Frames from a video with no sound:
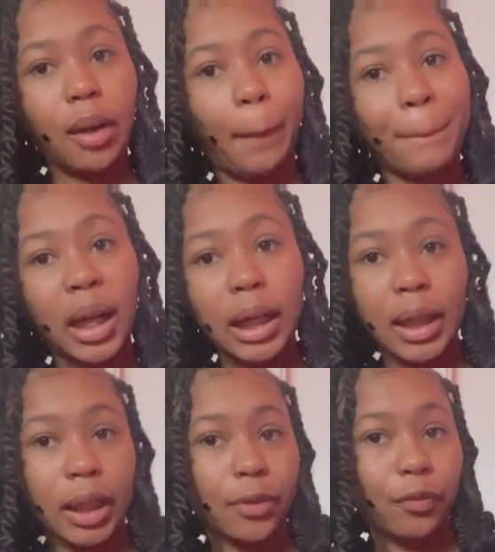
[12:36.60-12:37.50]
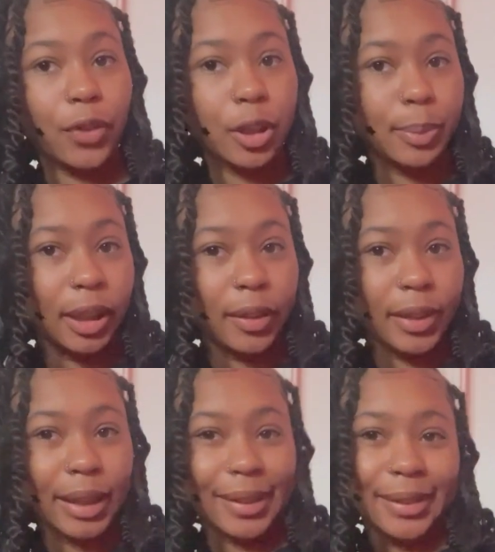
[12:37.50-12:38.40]
my freshman year
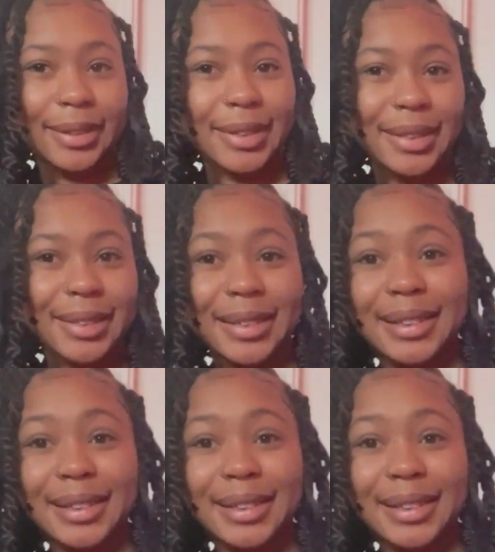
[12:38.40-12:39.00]
in college.